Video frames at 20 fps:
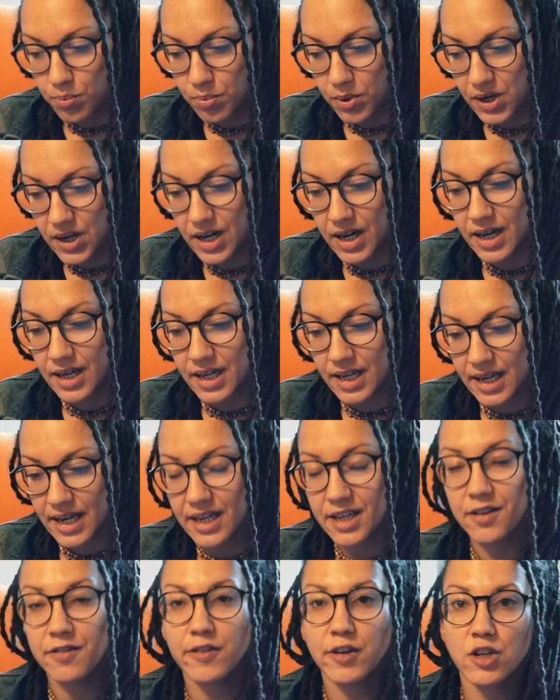But
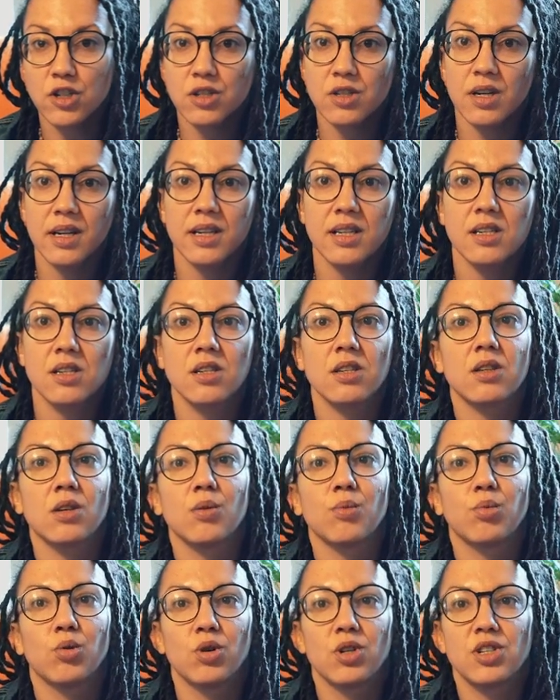again, if you're trying to
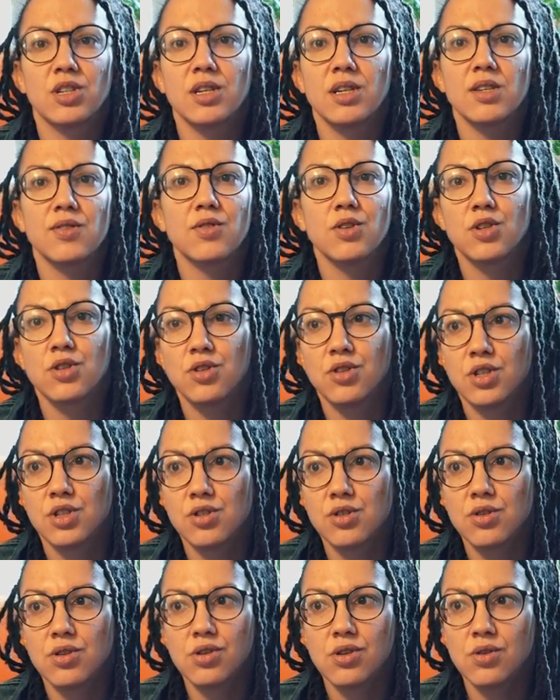learn Portuguese for
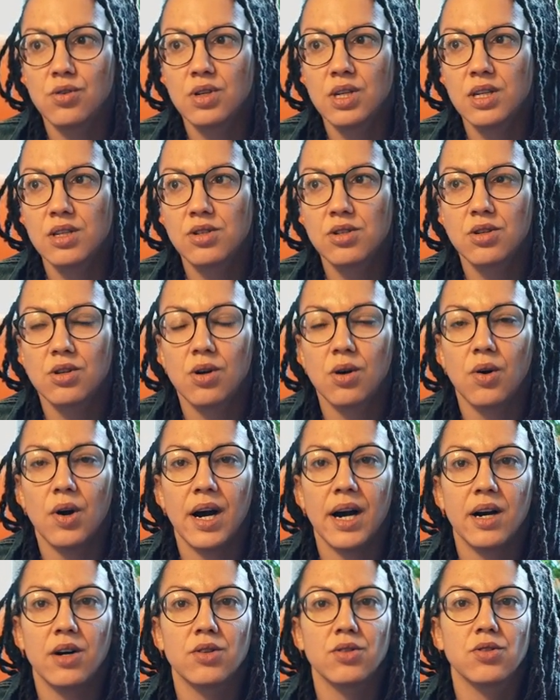Jiu-Jitsu, you need to know
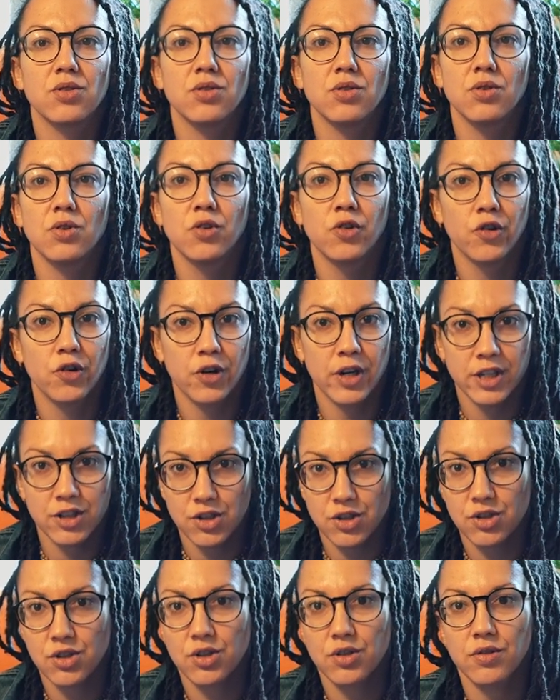how to
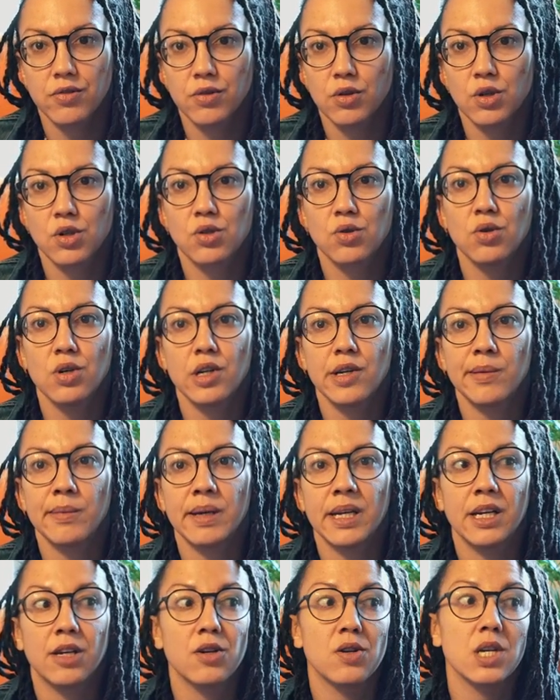register for a
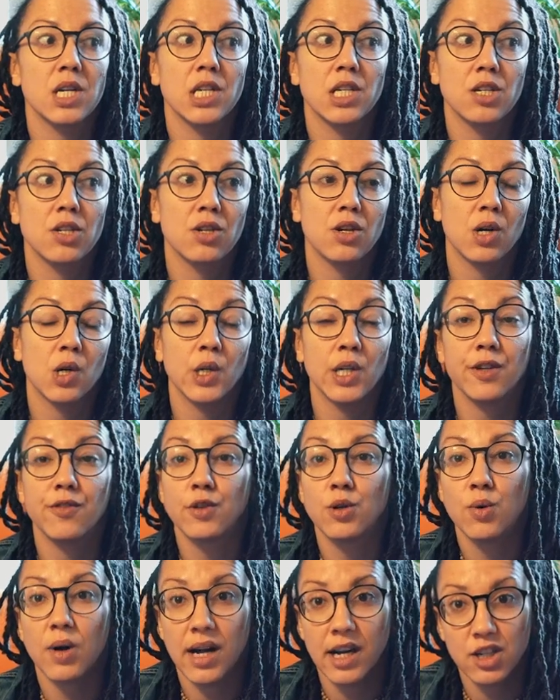tournament. You need to know
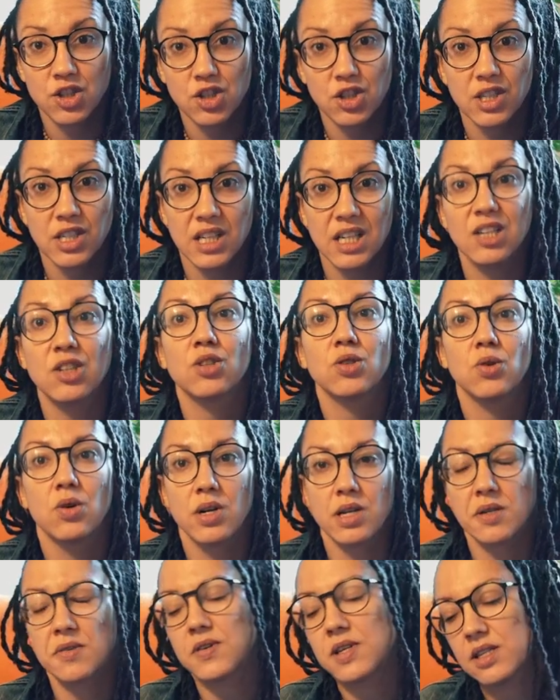if you actually need a
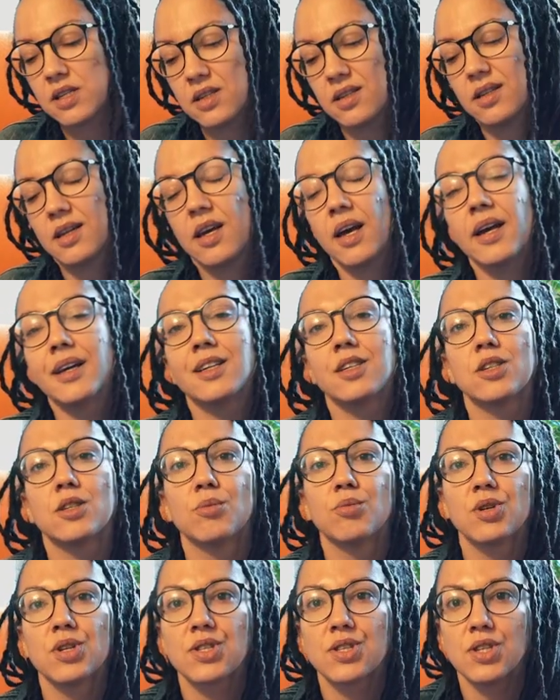tourist visa to get
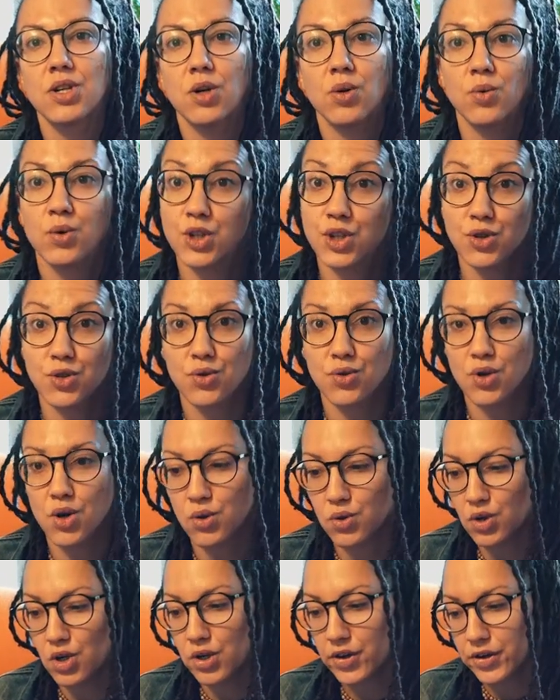into Brazil, which you
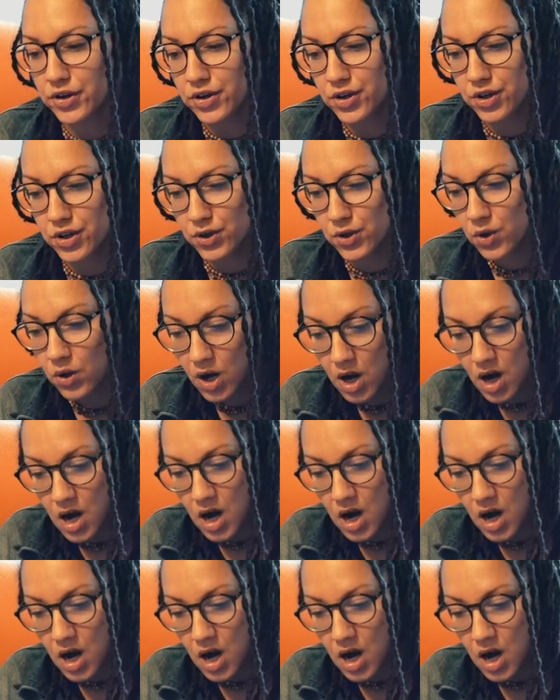no longer do.